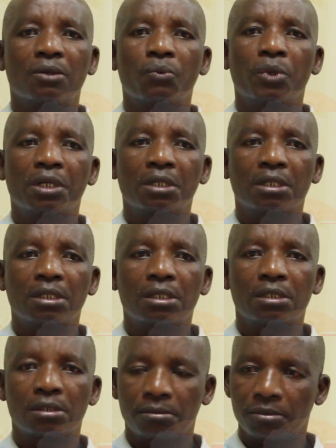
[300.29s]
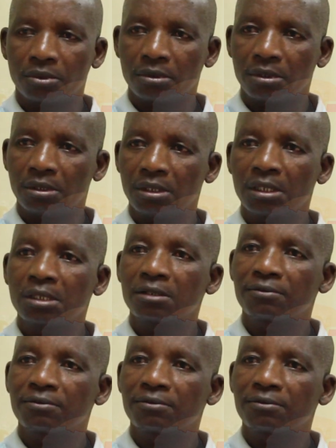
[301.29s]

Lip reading: where the heads